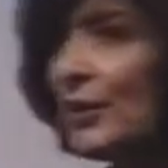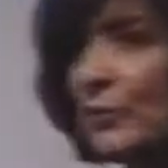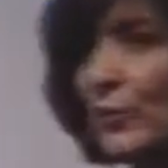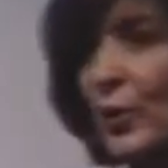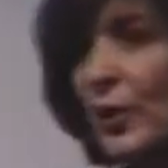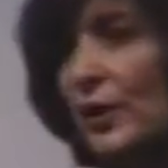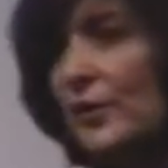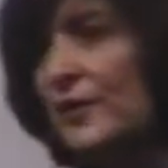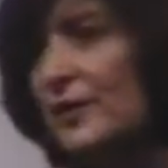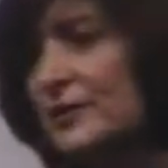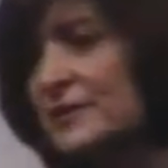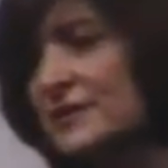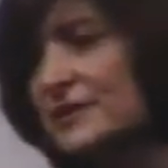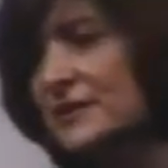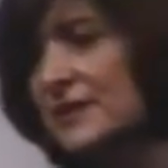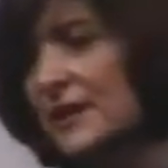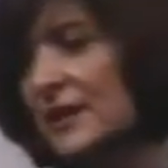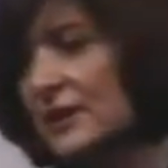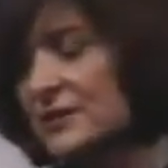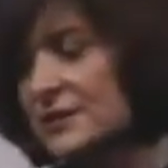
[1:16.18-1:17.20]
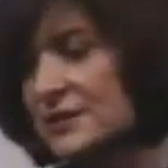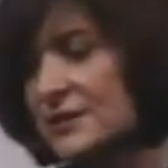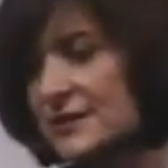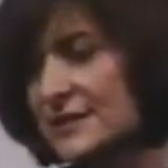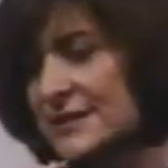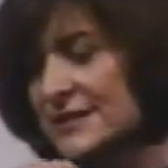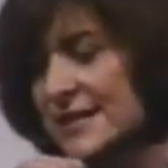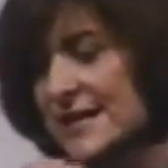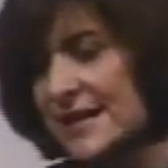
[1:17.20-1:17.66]
where there's
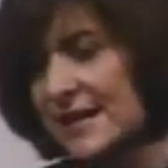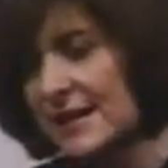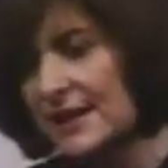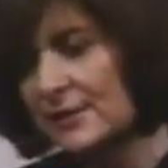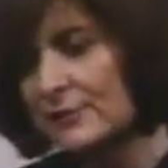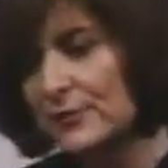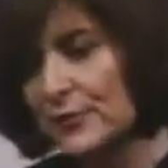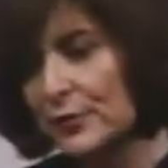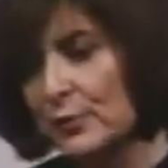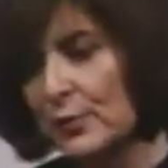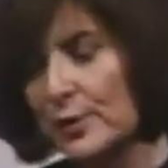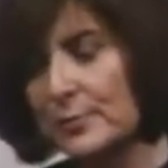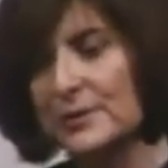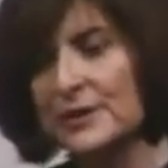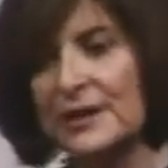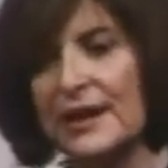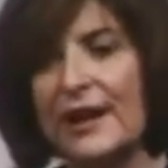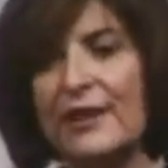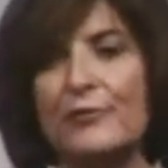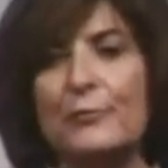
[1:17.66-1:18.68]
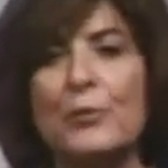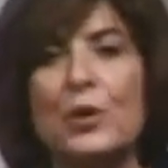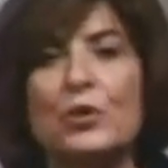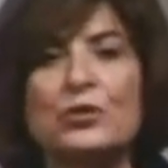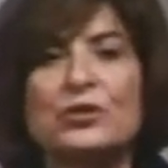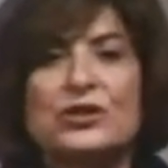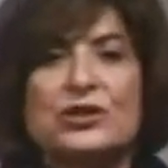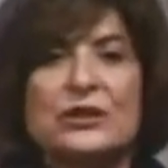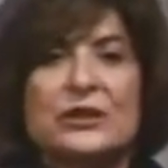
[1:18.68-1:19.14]
this need for women to have
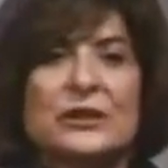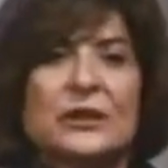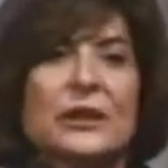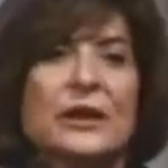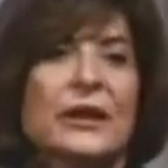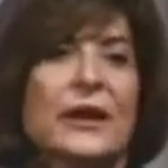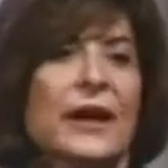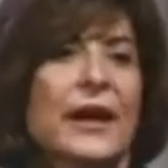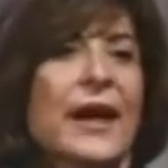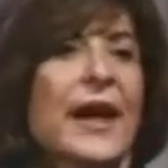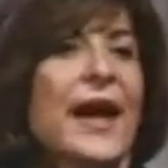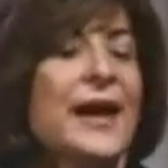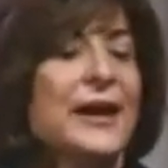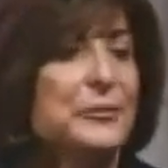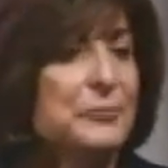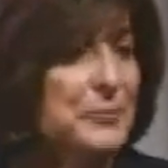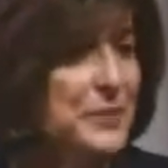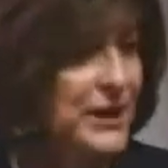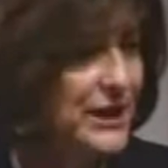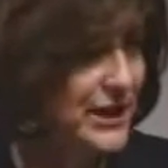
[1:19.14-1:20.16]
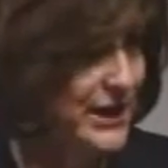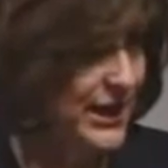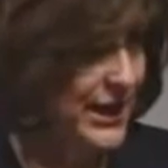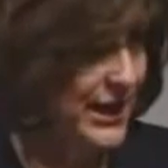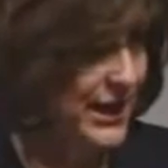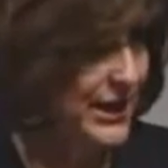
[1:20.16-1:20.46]
motion and meaning